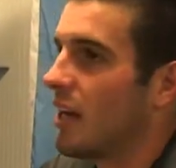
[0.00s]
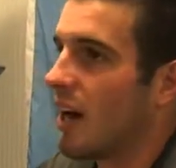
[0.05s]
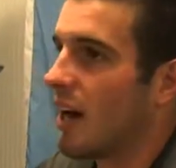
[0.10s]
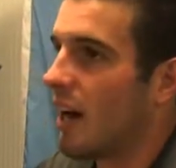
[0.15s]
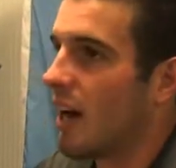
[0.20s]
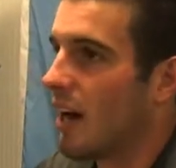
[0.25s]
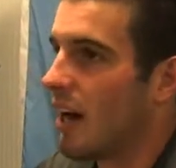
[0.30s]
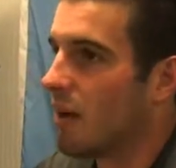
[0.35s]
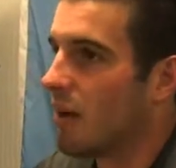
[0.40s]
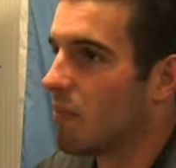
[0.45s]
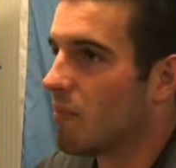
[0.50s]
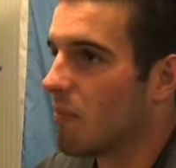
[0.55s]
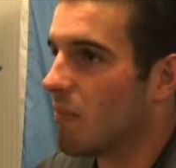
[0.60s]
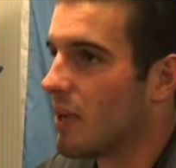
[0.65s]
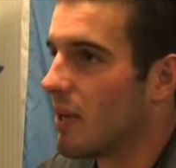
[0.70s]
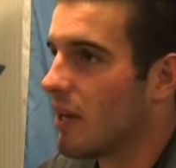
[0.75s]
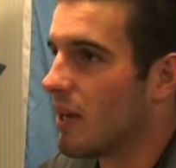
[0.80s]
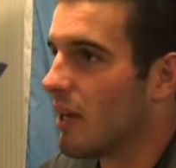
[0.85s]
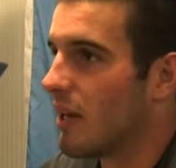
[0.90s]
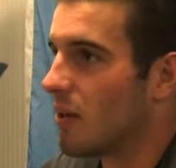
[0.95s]

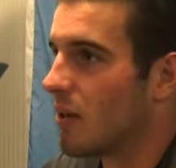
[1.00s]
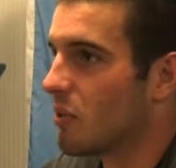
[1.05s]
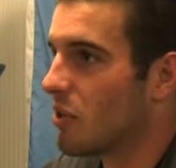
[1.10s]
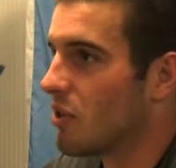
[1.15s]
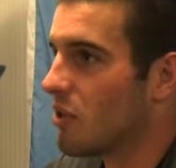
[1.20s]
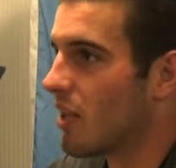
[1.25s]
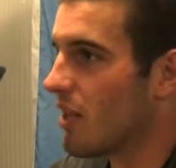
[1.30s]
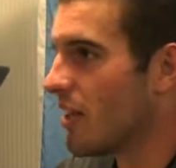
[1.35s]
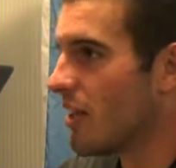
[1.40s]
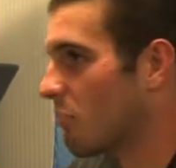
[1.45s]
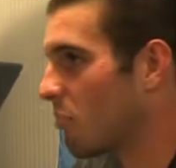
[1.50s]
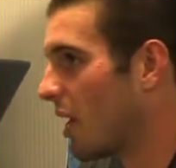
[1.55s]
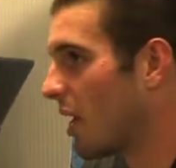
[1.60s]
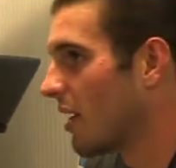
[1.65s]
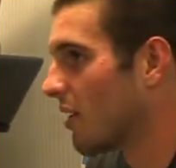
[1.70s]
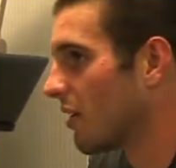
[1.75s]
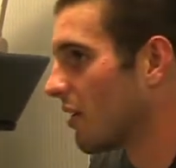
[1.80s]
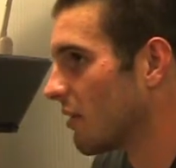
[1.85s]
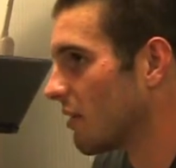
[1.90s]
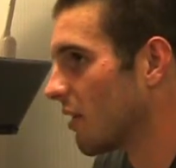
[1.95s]
And we knew that they'd
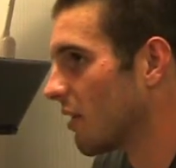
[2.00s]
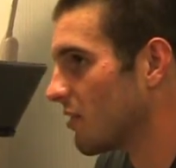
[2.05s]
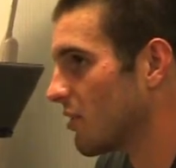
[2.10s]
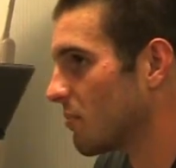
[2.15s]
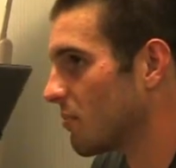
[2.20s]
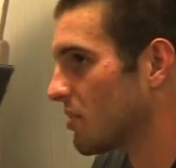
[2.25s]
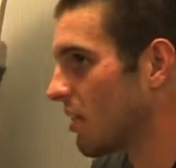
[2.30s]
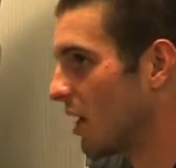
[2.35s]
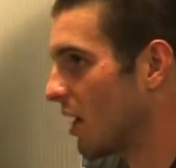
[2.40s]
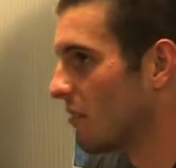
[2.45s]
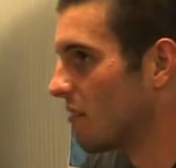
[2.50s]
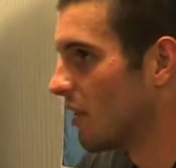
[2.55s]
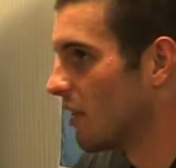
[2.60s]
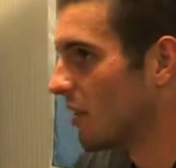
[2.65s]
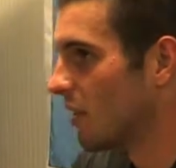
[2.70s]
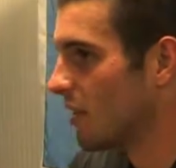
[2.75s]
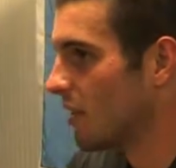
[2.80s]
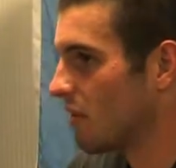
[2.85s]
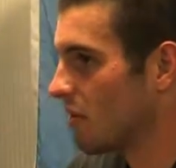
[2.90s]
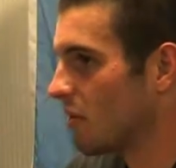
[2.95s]
bite on some stuff,
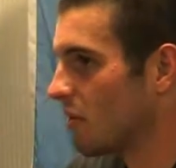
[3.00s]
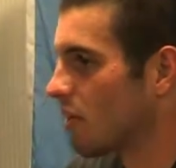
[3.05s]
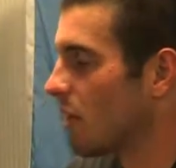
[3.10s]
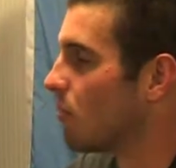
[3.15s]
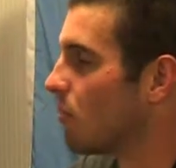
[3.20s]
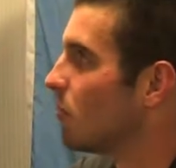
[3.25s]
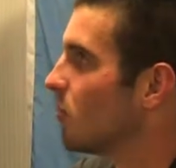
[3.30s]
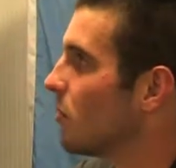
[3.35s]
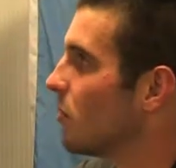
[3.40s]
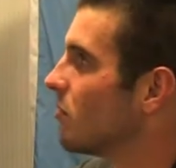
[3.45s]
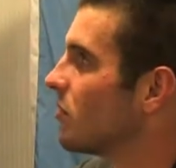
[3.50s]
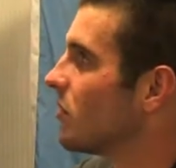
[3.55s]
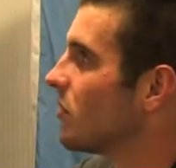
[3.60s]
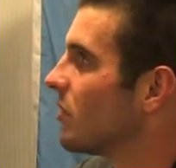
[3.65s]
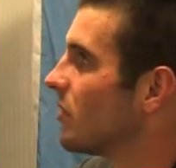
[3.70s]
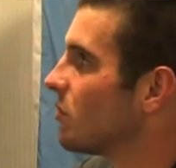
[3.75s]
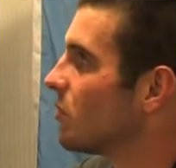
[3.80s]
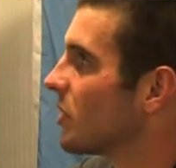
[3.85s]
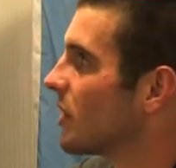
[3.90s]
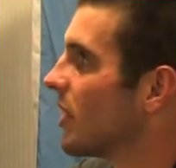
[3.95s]
and, you know, double moves
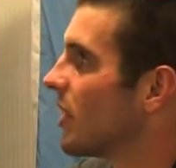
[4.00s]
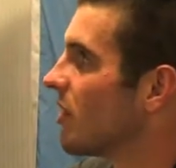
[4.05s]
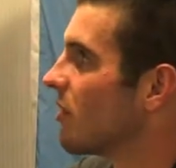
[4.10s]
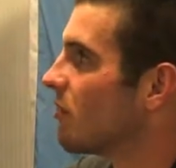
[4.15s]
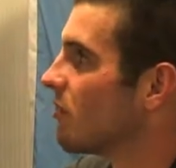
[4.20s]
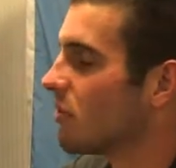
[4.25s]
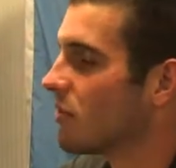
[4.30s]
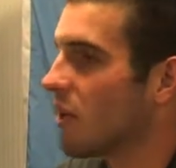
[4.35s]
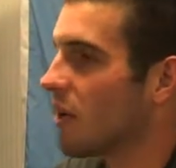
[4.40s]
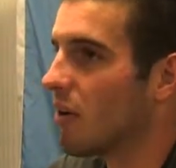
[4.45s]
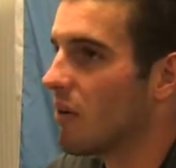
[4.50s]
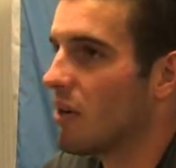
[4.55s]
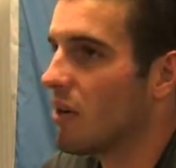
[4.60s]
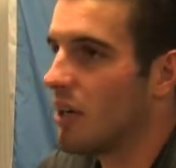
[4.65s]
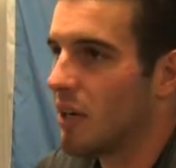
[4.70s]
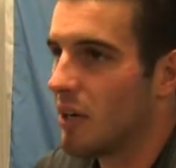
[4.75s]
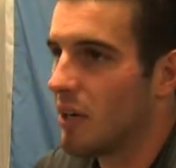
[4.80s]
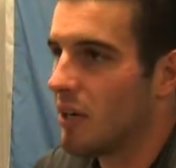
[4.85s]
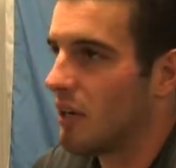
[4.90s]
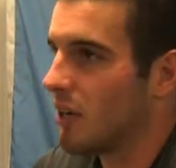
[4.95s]
and we'd get them. So
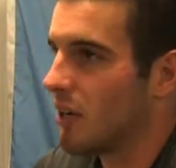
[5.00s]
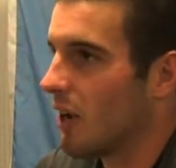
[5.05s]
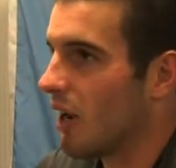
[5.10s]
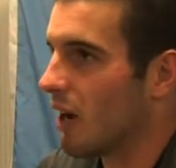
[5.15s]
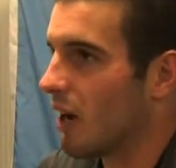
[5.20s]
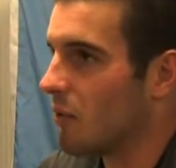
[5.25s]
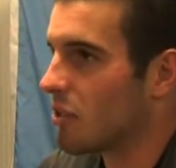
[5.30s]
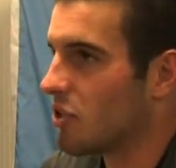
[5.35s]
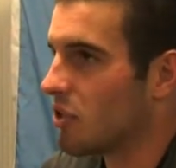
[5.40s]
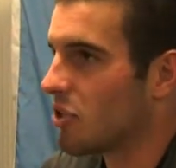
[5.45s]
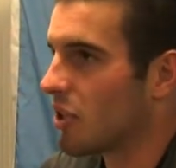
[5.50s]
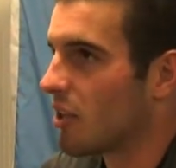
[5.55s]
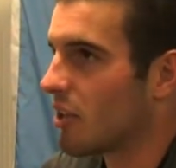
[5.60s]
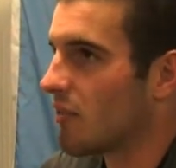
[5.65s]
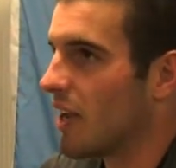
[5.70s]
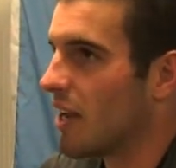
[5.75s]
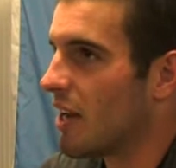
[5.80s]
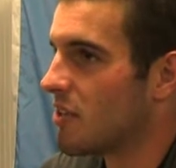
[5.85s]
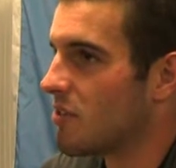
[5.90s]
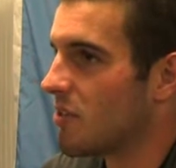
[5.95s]
we just took
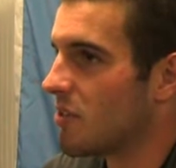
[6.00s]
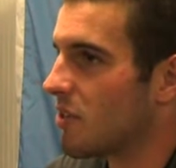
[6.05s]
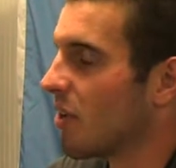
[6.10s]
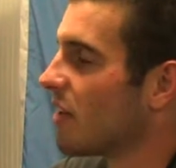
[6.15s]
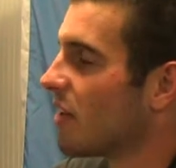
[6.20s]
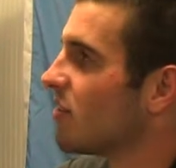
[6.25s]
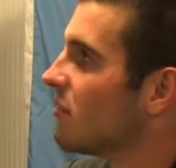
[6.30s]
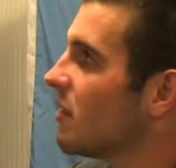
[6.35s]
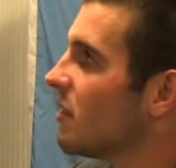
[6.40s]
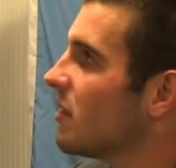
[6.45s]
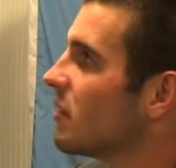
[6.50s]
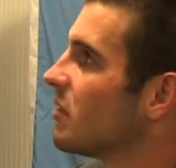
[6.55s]
advantage of their aggressiveness.